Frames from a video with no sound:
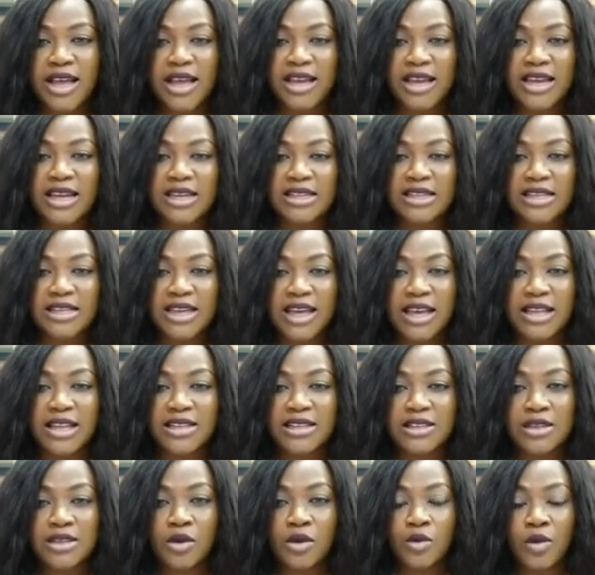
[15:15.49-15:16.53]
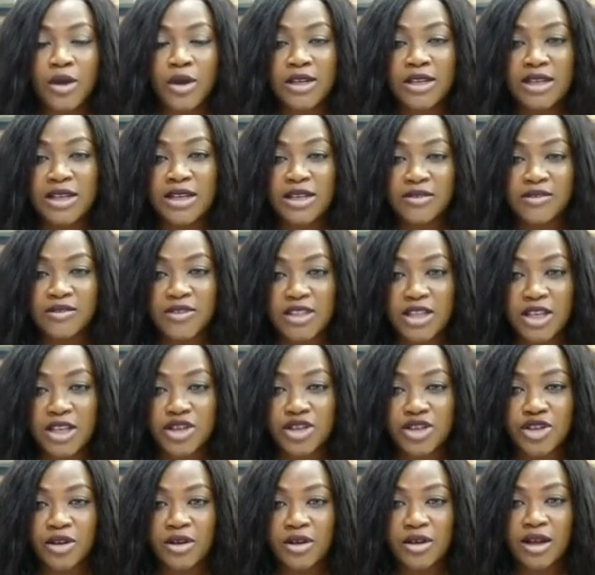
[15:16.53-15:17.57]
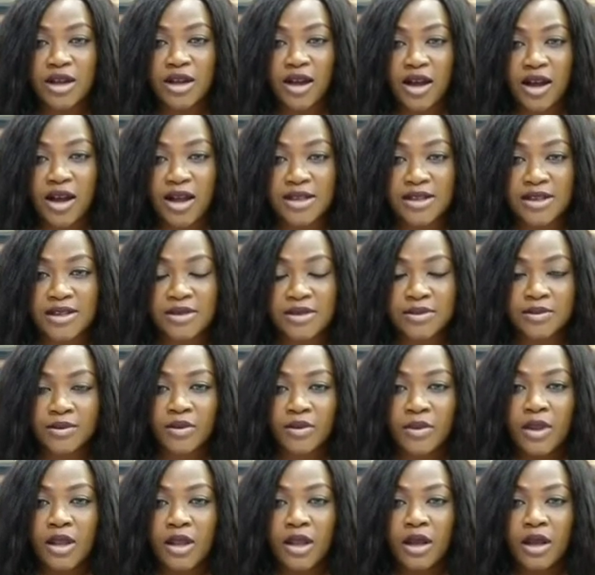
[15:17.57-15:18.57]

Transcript: that indicates a wedding invitation cards.